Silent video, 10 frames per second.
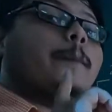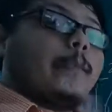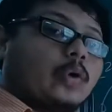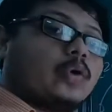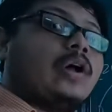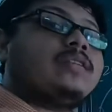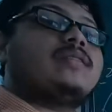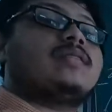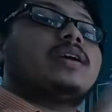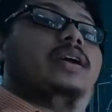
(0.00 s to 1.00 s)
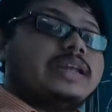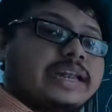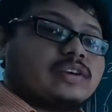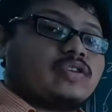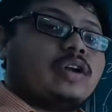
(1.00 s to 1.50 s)
Protons,
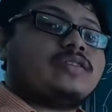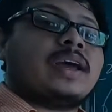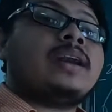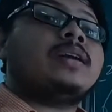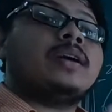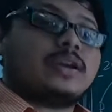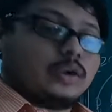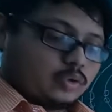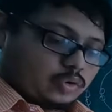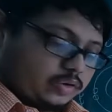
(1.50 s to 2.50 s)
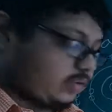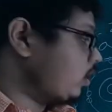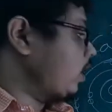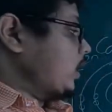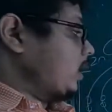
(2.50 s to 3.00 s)
electrons and neutrons.
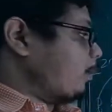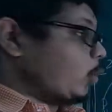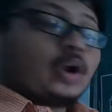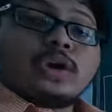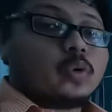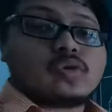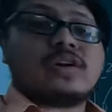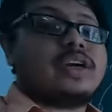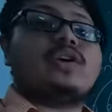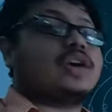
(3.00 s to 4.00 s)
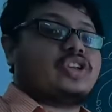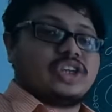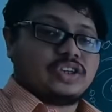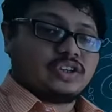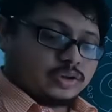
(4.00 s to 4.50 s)
Now proton, neutron did not
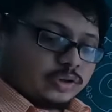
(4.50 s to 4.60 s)
change.